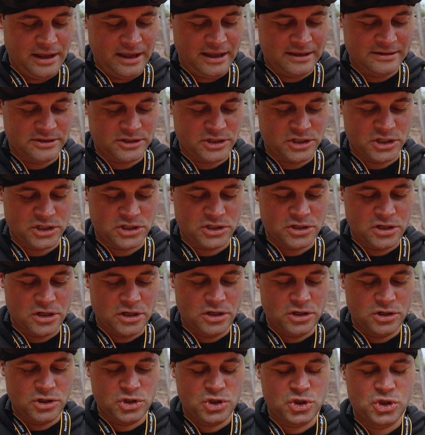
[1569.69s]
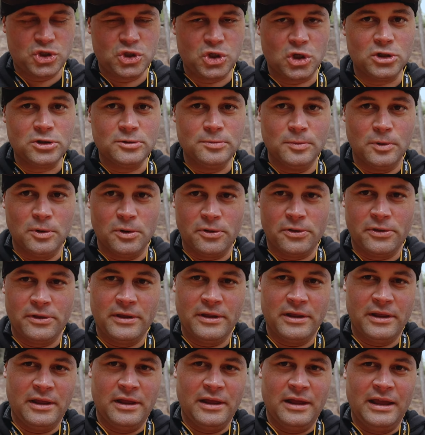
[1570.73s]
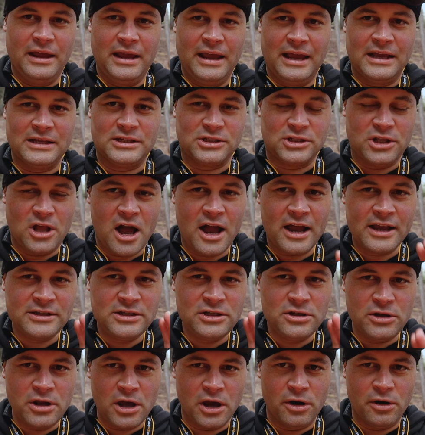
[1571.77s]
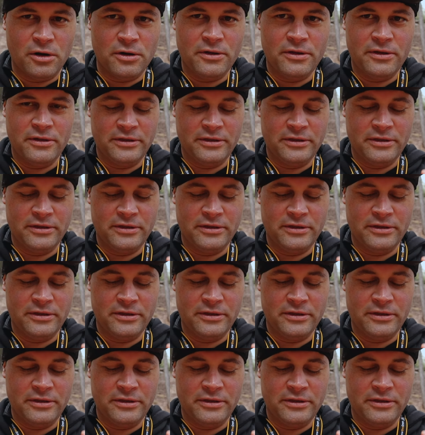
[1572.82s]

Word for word: It's just so smooth. As long as you know